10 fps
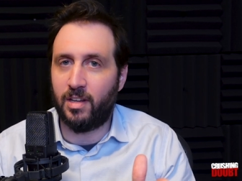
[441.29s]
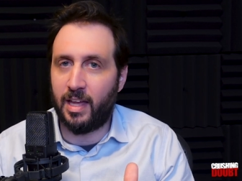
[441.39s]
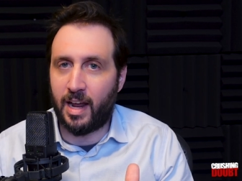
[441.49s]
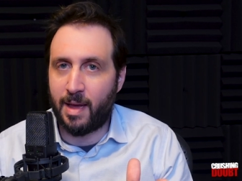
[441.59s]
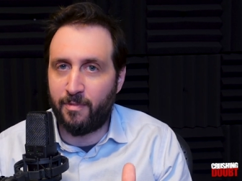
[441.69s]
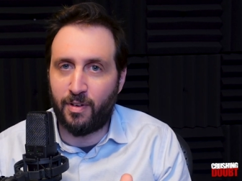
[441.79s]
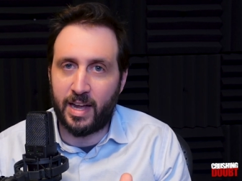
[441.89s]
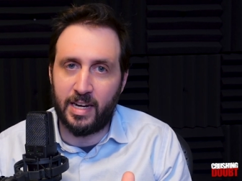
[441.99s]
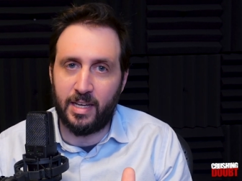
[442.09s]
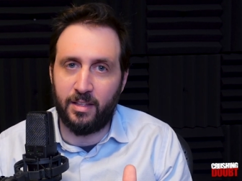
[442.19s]
And I'm
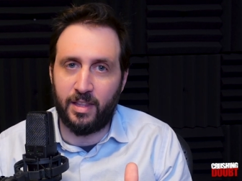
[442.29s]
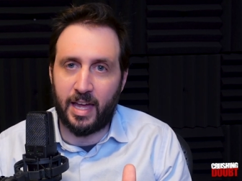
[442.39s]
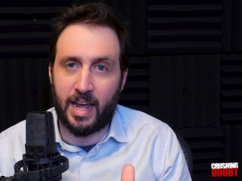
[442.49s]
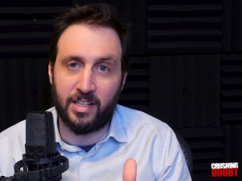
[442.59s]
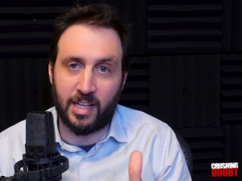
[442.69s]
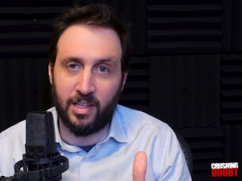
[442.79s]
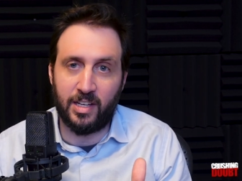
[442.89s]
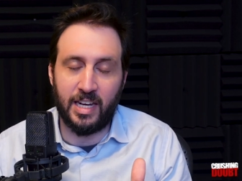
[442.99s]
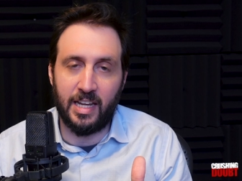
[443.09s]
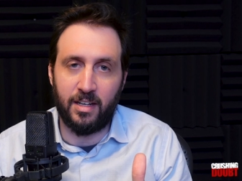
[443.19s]
finding that as I
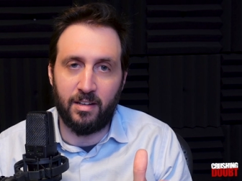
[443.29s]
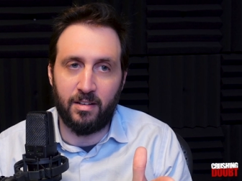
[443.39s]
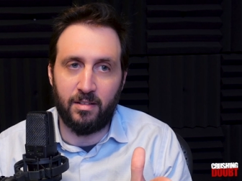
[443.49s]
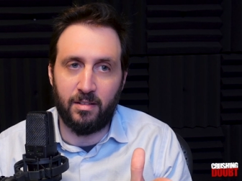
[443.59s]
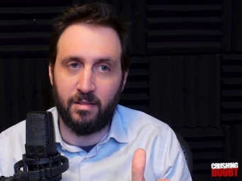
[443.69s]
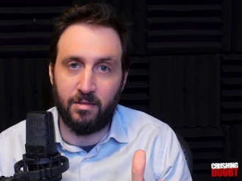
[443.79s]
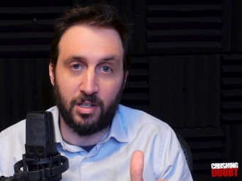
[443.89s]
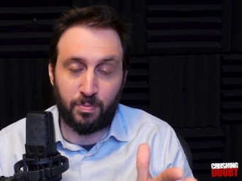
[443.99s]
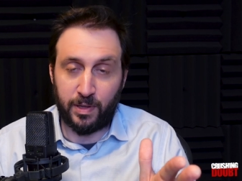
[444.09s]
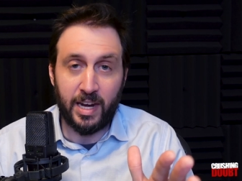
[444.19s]
look at it,
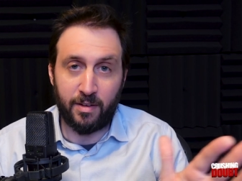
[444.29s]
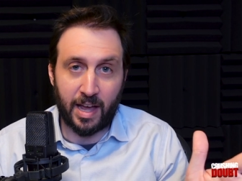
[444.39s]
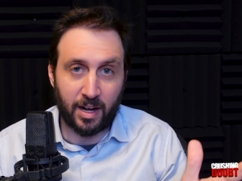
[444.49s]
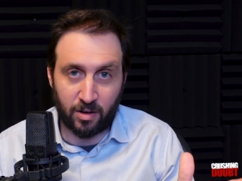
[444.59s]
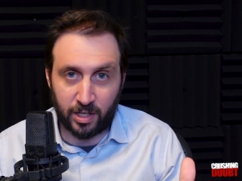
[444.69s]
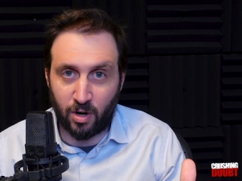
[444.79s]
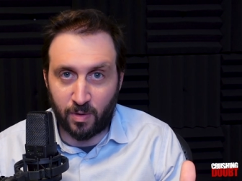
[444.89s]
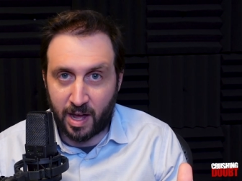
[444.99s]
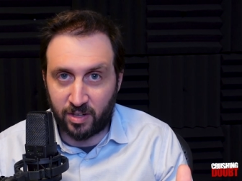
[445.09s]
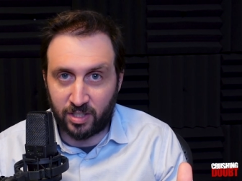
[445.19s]
there's plenty of anger to go
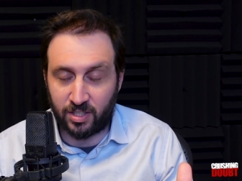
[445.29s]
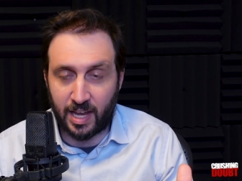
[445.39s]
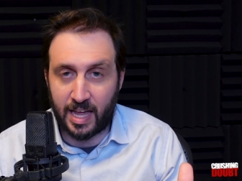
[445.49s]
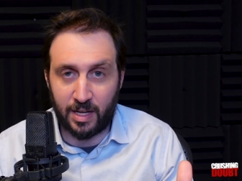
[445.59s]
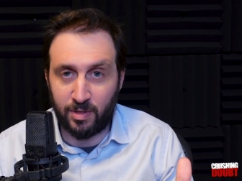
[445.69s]
around in society.